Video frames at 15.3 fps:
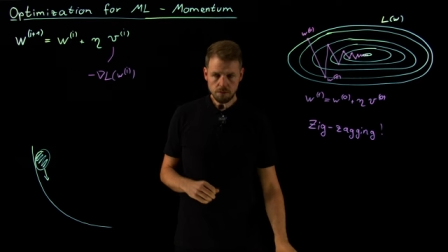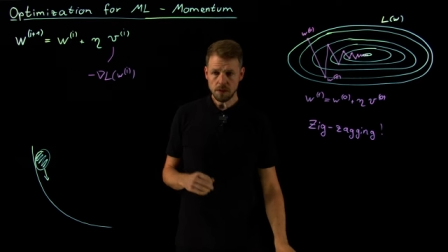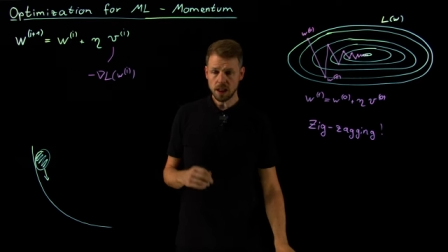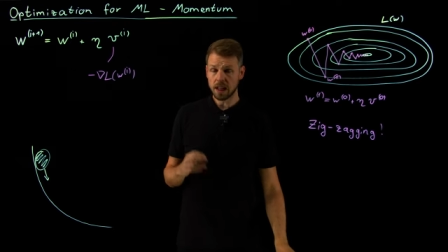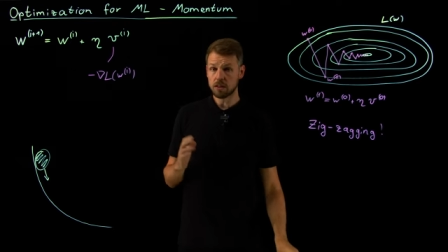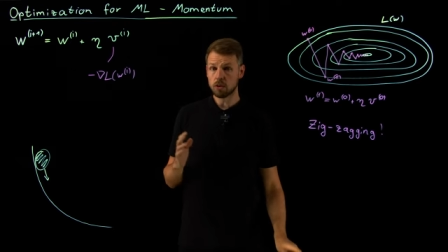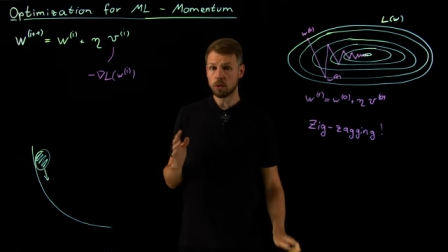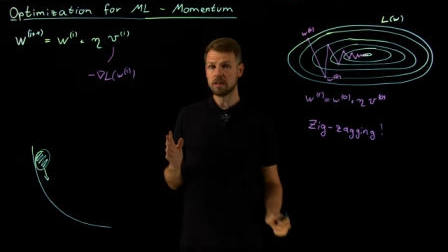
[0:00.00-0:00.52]

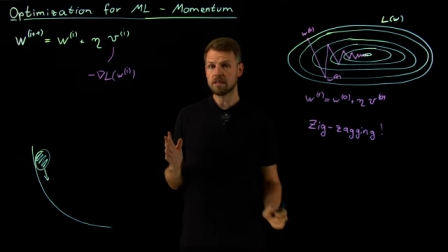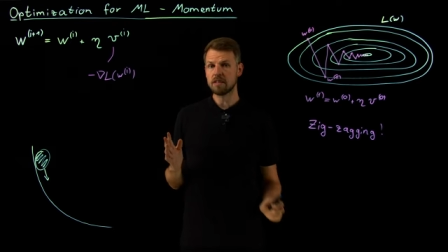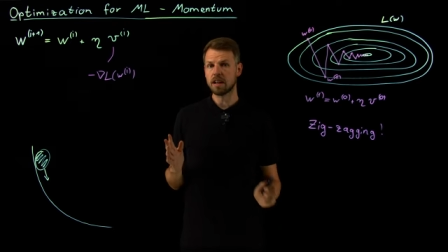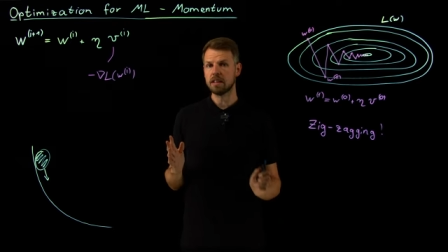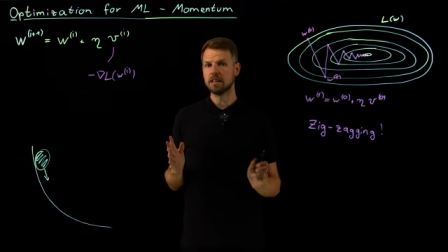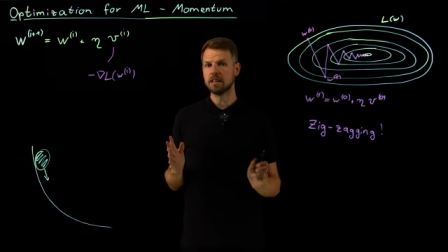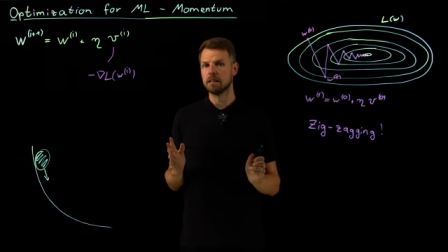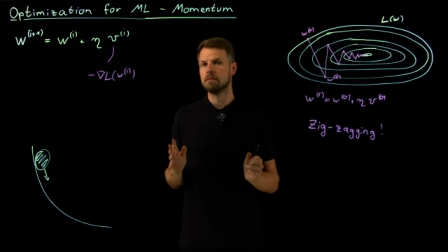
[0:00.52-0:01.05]
And so here's the
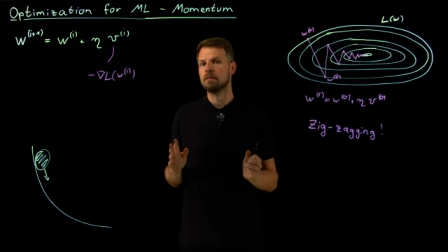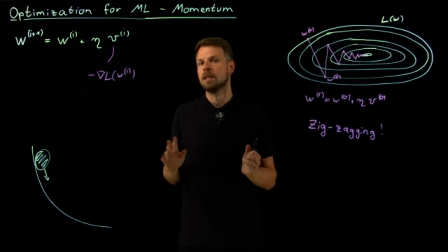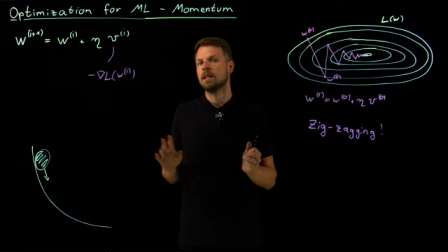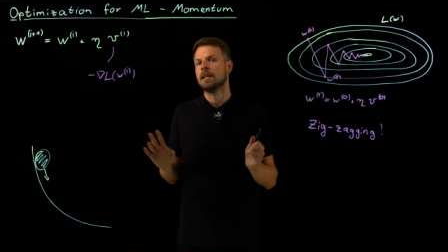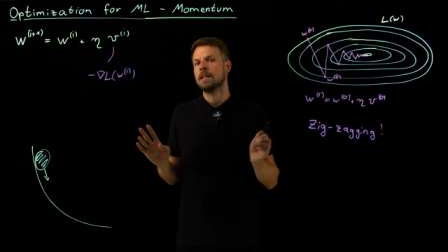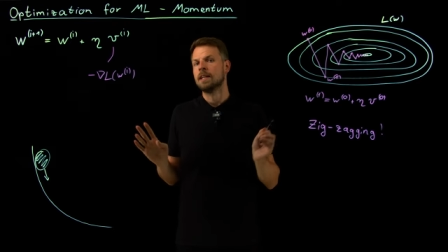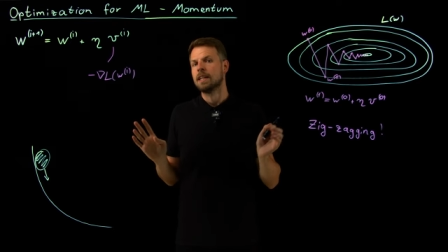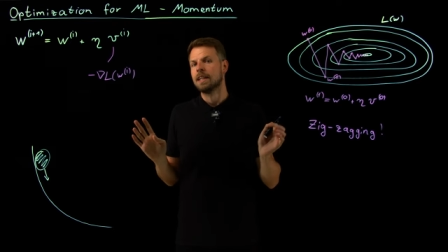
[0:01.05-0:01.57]
idea.
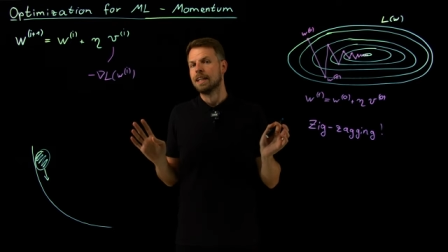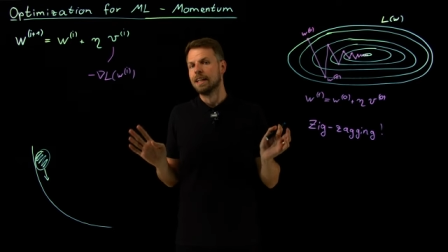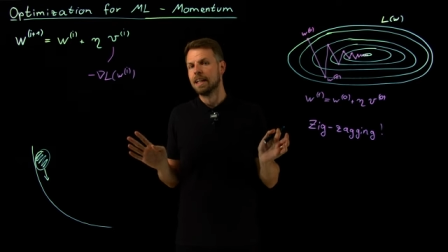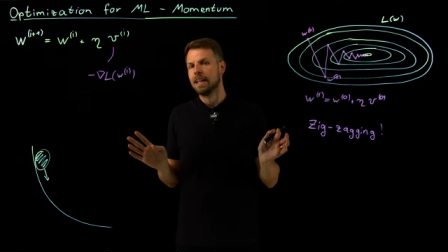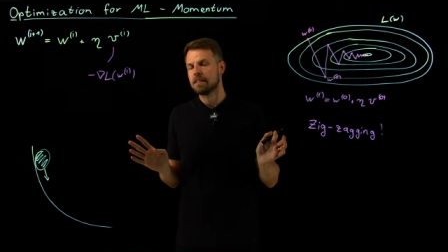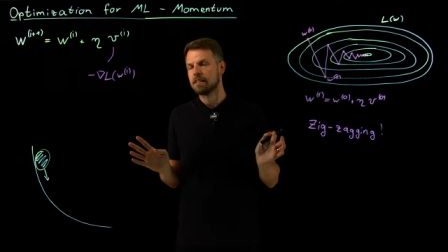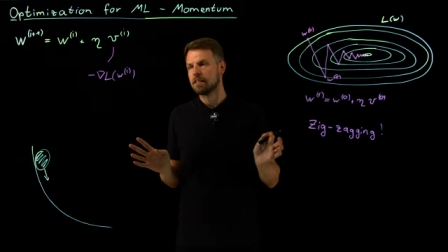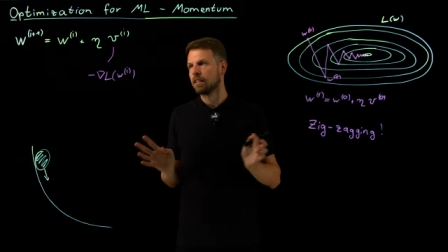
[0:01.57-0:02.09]

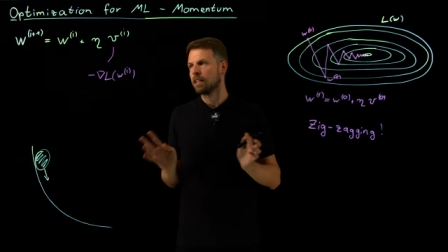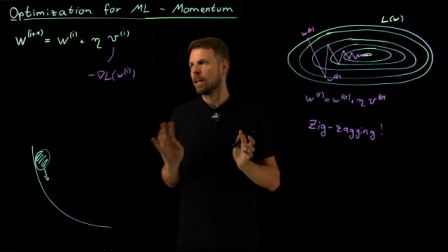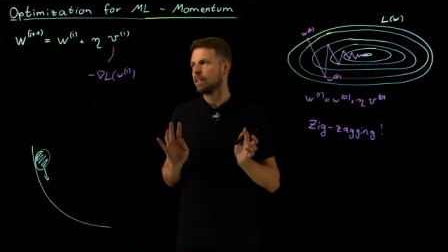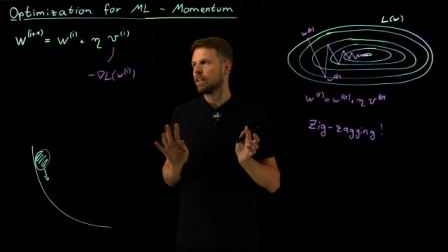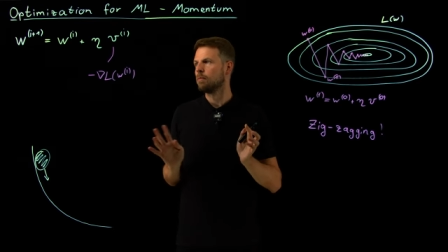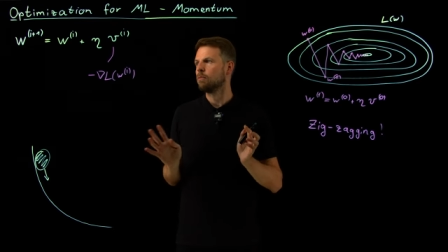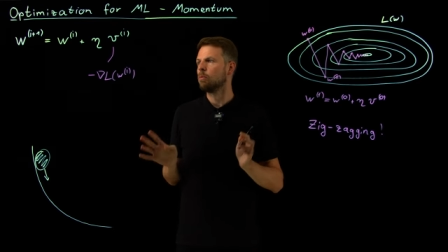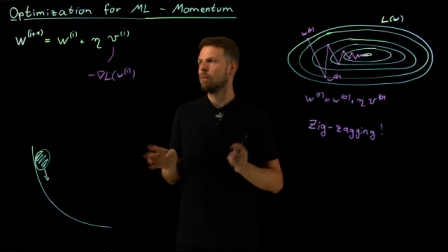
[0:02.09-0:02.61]
Let's gather
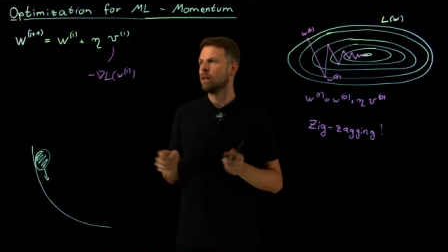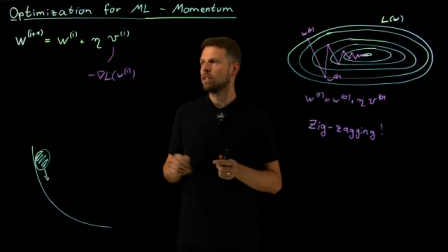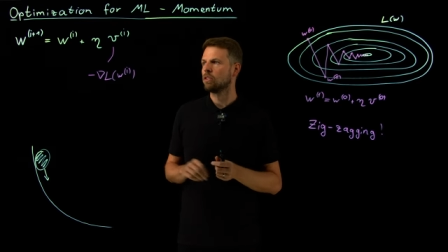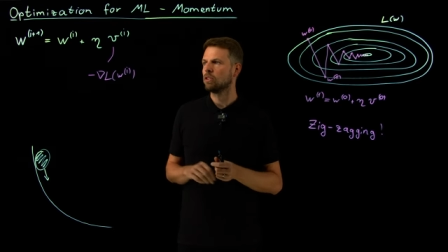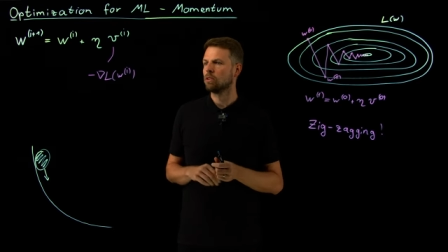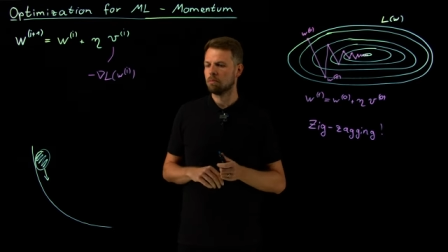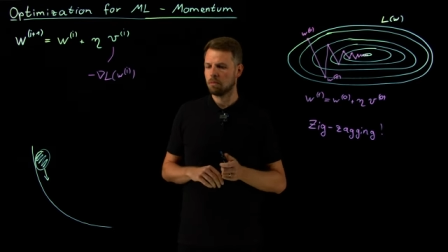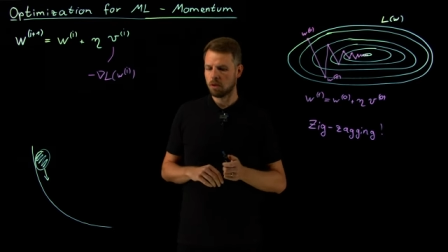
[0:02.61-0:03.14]

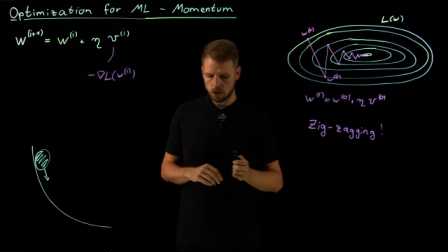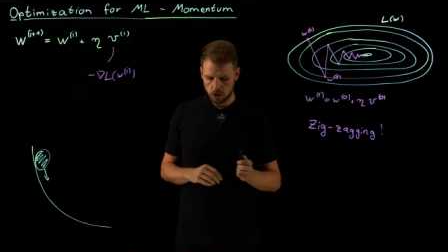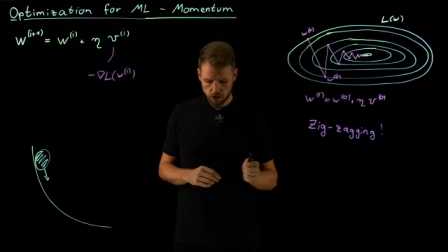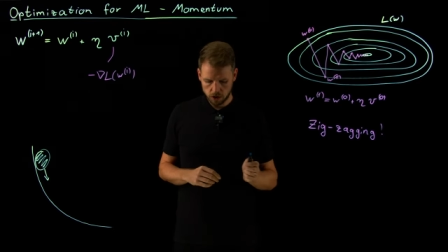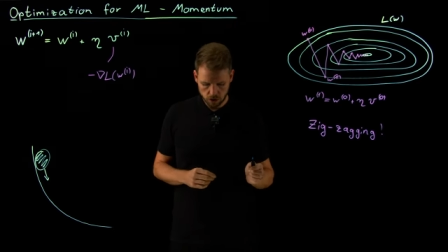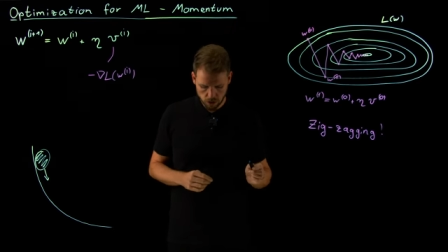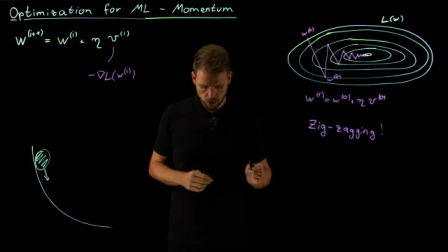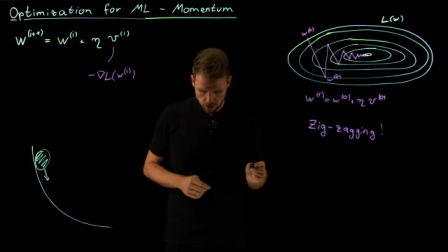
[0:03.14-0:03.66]
momentum
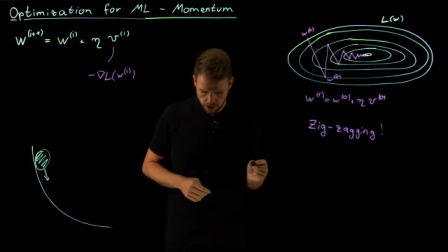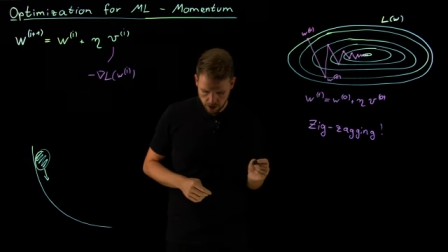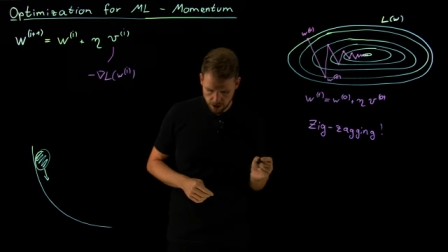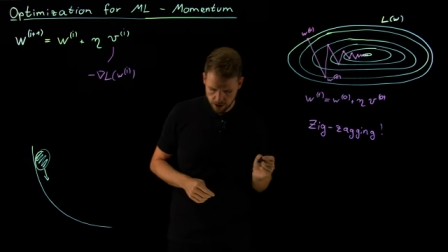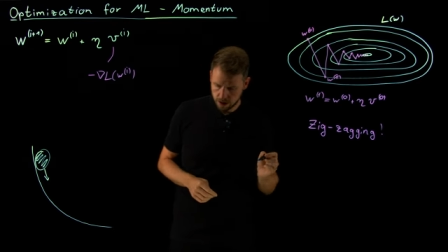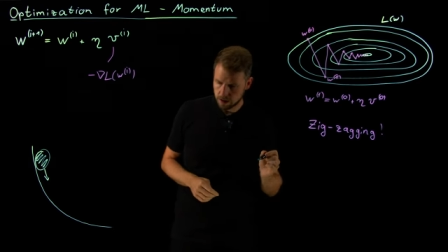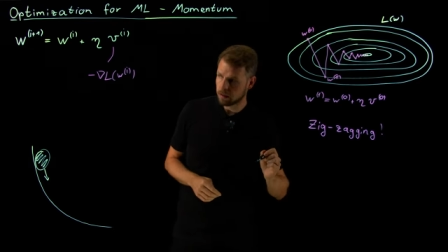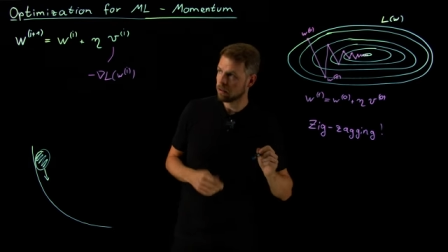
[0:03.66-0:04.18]
also
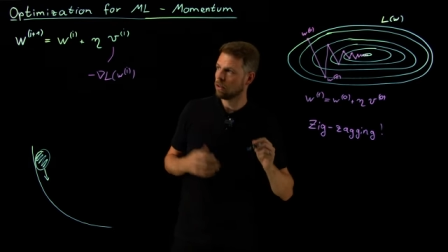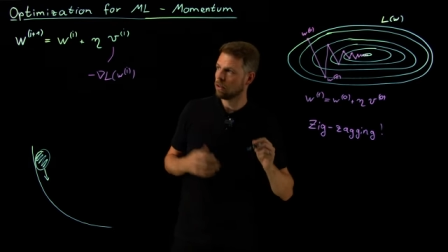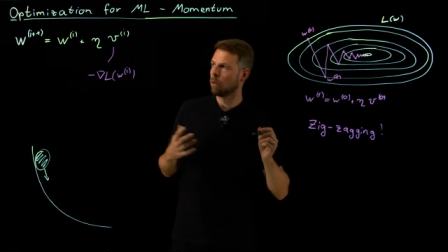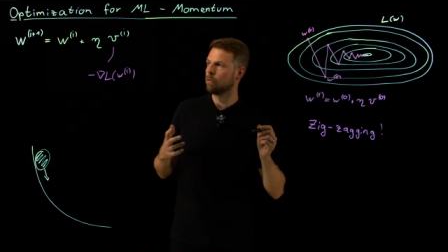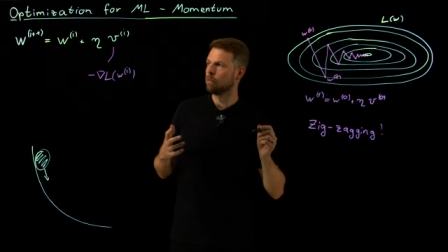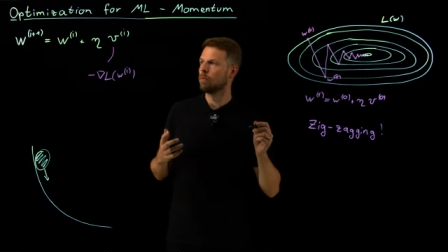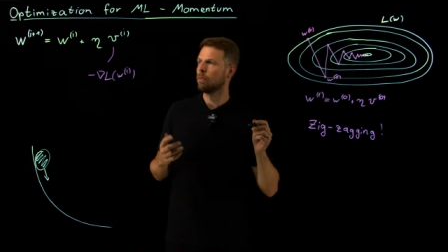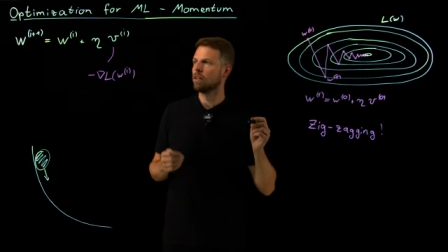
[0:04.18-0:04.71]
in
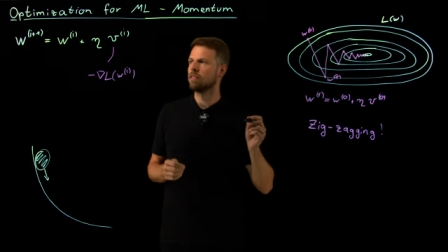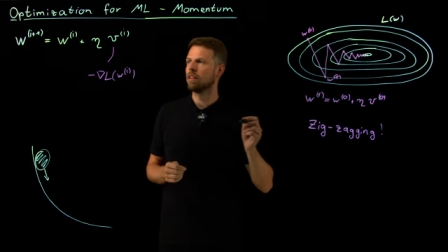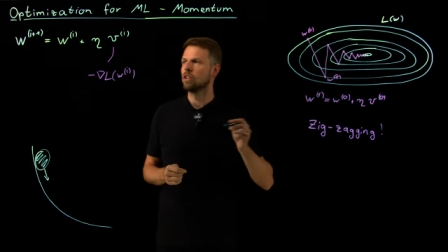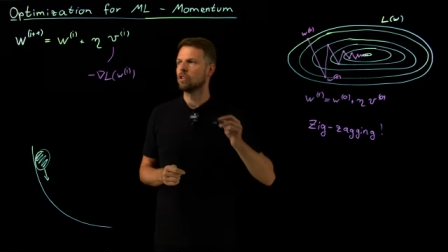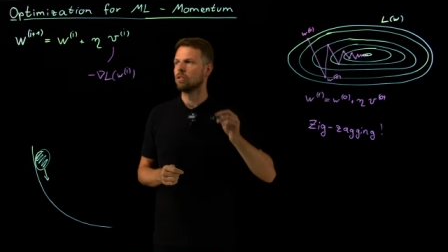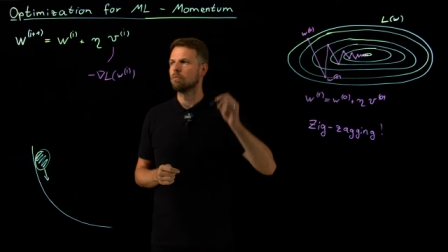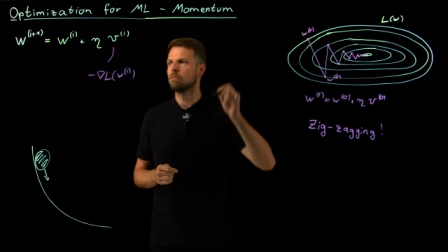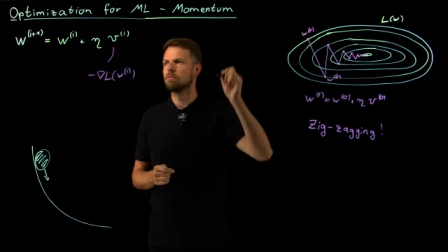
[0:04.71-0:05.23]
optimization.